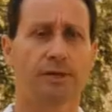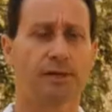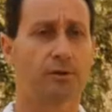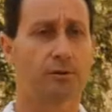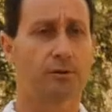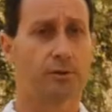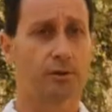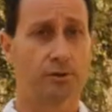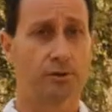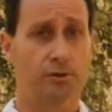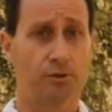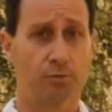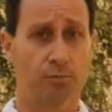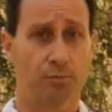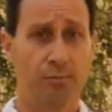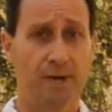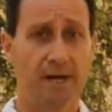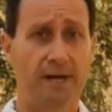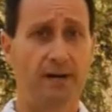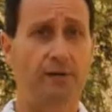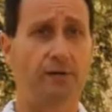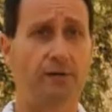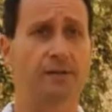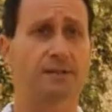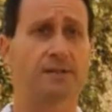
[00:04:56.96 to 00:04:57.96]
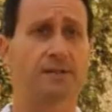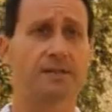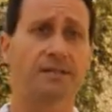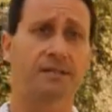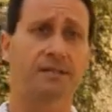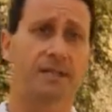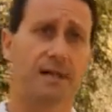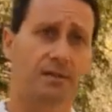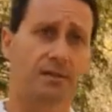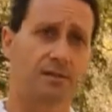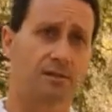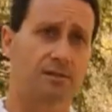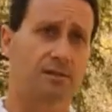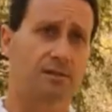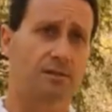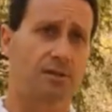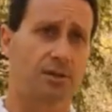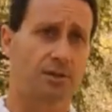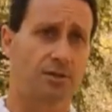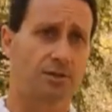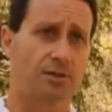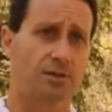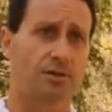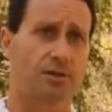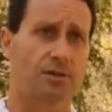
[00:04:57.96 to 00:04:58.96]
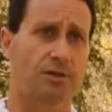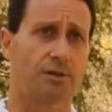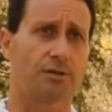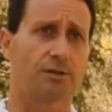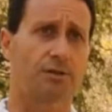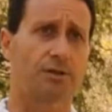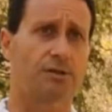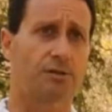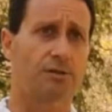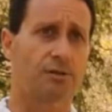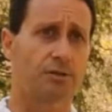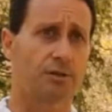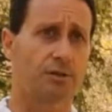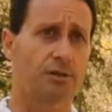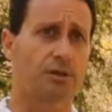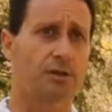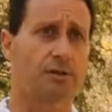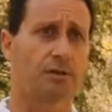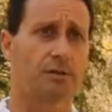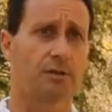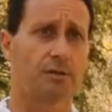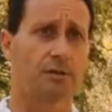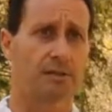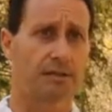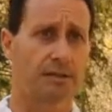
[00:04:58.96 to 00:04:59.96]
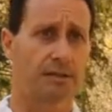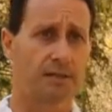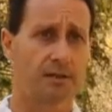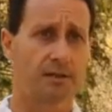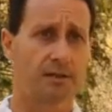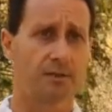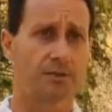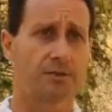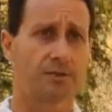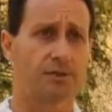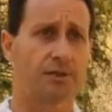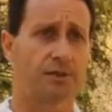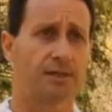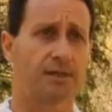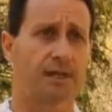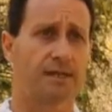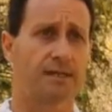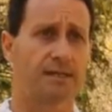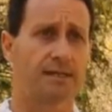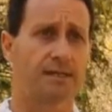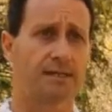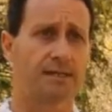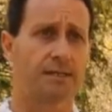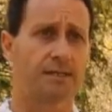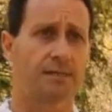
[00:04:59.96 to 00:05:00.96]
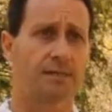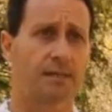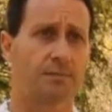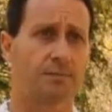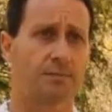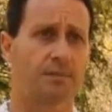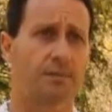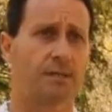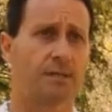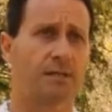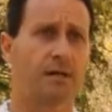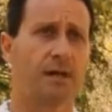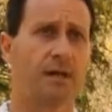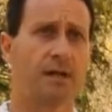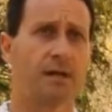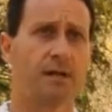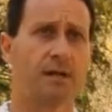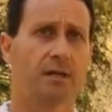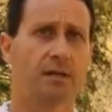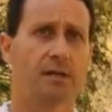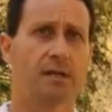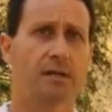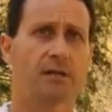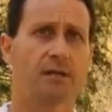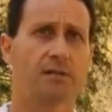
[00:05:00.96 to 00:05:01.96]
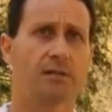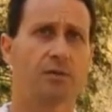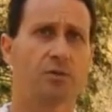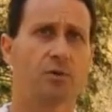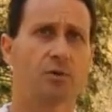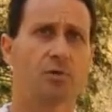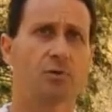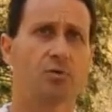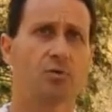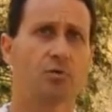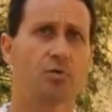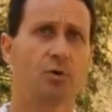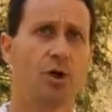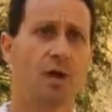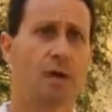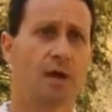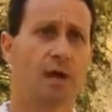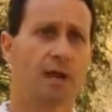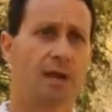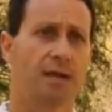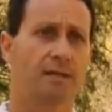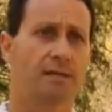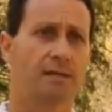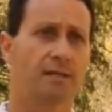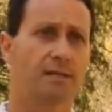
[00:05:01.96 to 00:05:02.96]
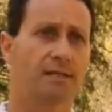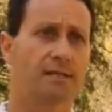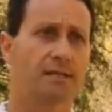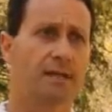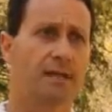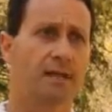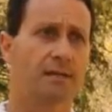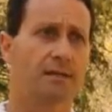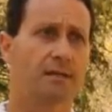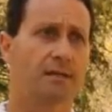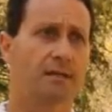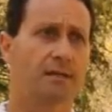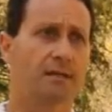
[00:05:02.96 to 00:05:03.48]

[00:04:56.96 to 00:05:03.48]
in order to better understand such social ecological systems, is to understand